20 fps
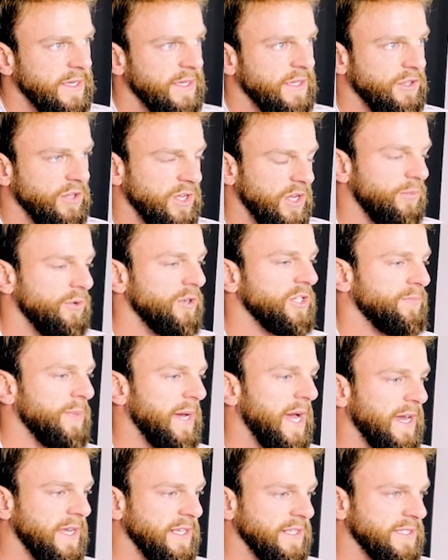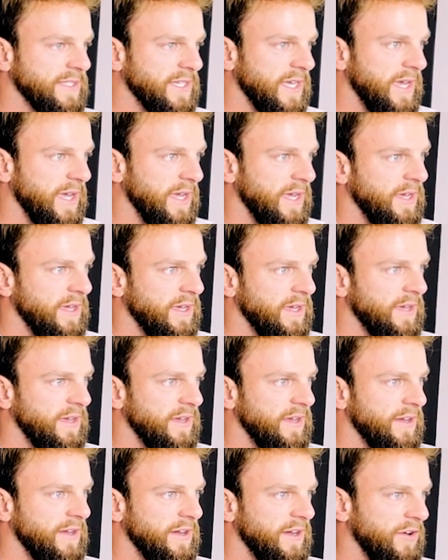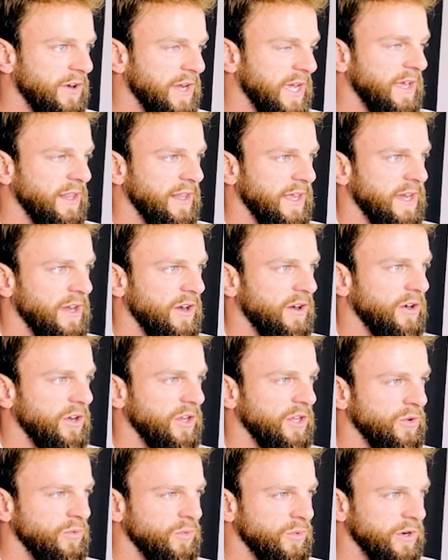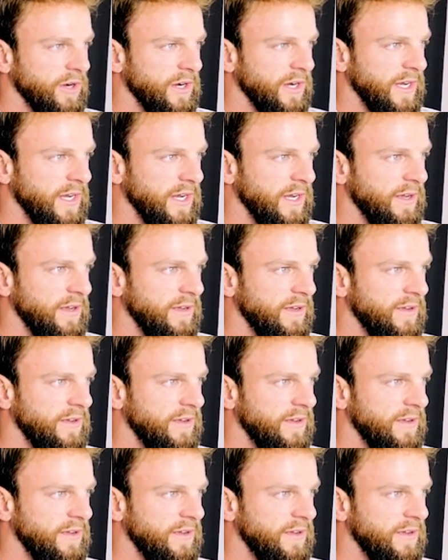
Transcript: you can push back and say, okay, like, are you worried